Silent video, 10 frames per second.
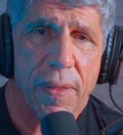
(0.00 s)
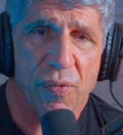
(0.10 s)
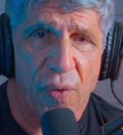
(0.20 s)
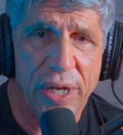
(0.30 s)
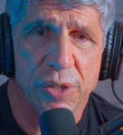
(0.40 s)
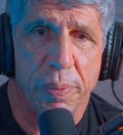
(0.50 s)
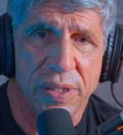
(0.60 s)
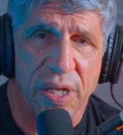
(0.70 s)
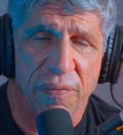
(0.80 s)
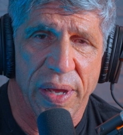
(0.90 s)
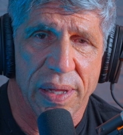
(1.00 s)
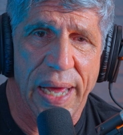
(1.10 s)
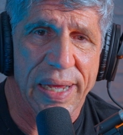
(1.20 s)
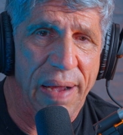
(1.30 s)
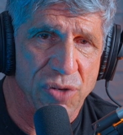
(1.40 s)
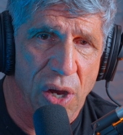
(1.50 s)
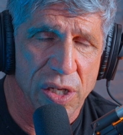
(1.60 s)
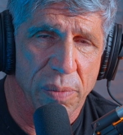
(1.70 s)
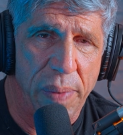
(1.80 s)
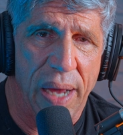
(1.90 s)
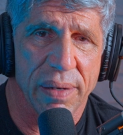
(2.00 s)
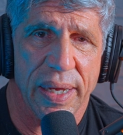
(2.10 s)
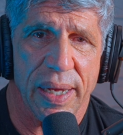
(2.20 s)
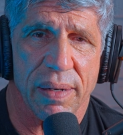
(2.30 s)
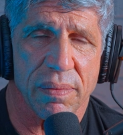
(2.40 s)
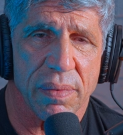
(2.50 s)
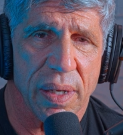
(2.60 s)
very specific, like I've talked about in